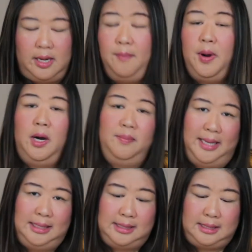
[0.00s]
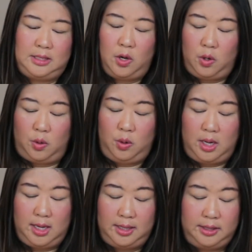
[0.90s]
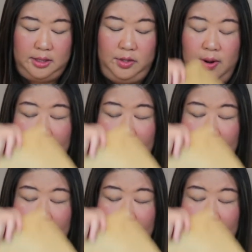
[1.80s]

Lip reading: compartments. So you